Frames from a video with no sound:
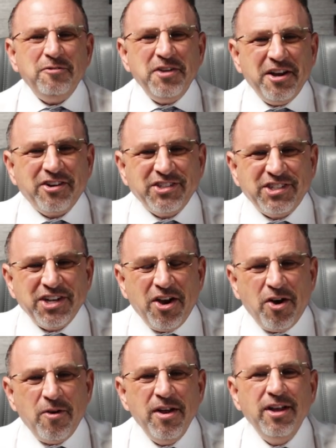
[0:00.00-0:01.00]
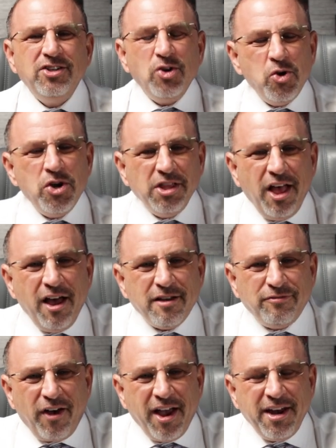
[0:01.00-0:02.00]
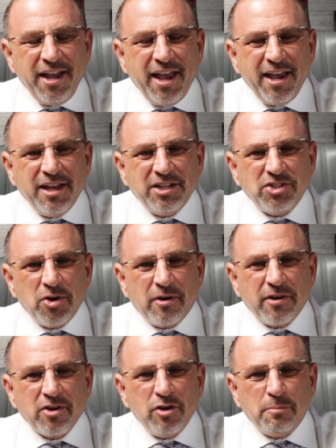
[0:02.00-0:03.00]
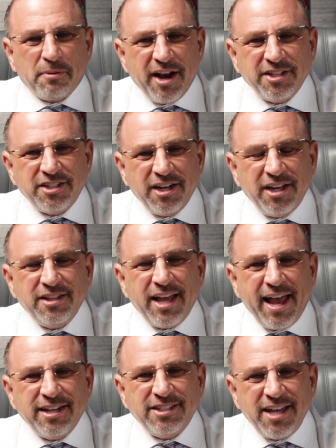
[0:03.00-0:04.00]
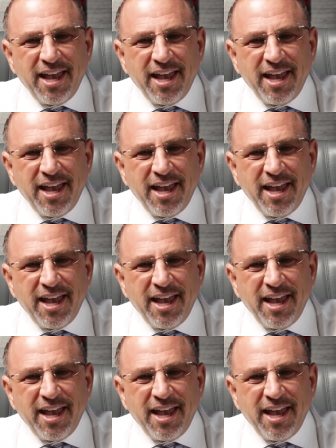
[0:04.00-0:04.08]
of years ago, so good luck finding a historical precedent that